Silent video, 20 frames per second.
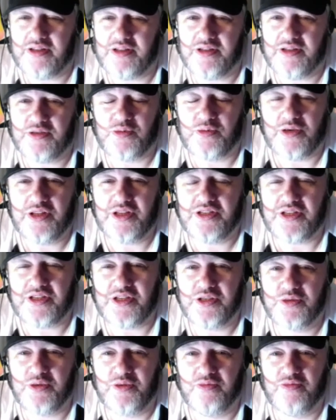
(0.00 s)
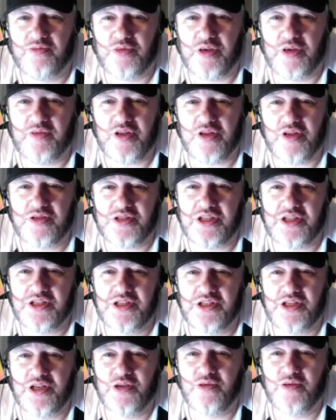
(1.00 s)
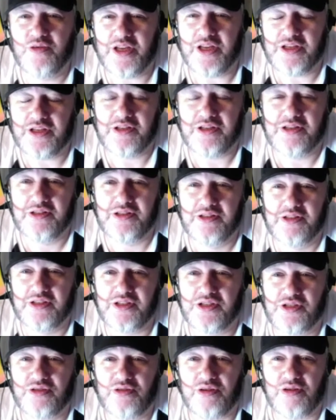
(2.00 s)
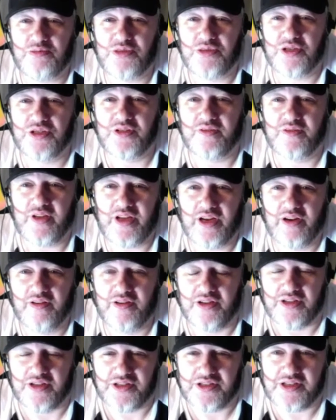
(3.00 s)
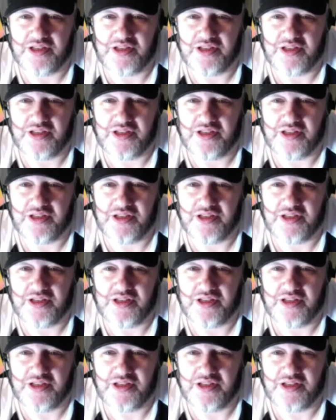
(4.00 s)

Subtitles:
one of these things we've used these UN descriptors of areas,